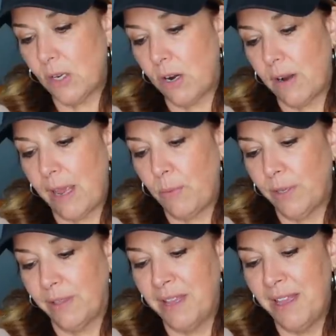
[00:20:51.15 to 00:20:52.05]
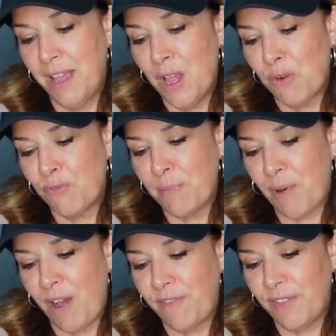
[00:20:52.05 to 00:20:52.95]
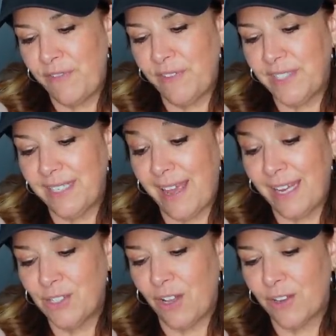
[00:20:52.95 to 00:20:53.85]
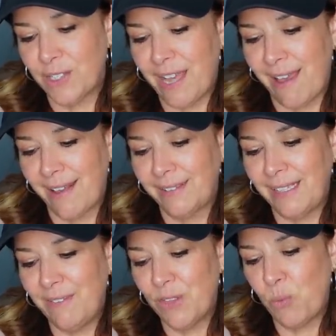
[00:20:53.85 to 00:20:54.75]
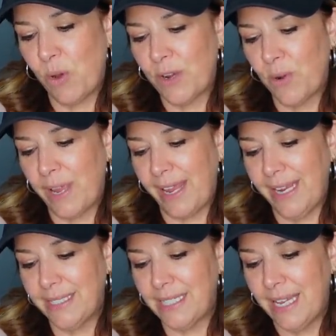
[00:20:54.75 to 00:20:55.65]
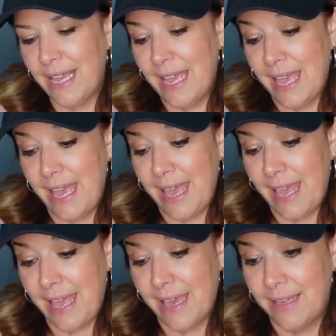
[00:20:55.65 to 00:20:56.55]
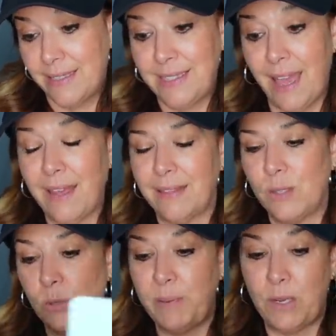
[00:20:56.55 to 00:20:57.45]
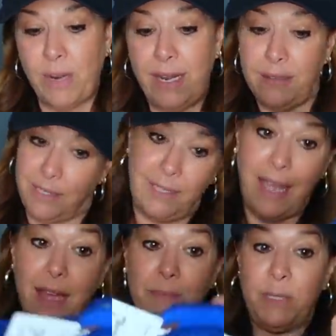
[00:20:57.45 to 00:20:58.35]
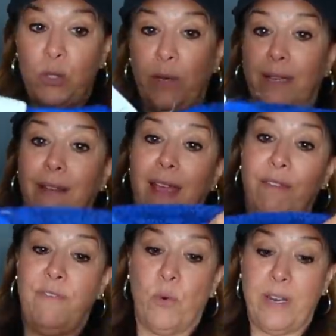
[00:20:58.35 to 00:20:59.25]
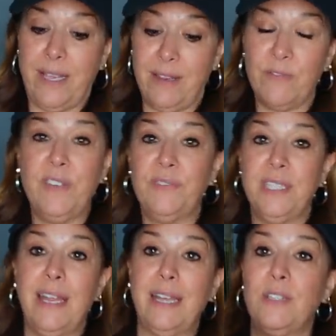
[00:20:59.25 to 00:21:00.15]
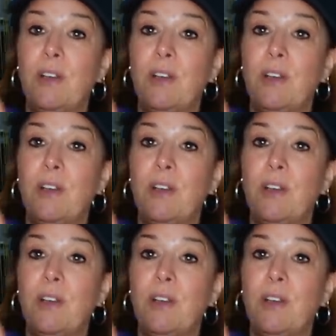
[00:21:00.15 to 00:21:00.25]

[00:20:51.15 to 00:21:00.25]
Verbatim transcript: are I will rip off the fifty-nine dollar tag, leave the one hundred eight dollars, and yeah, this would be great to get between like forty dollars and fifty-nine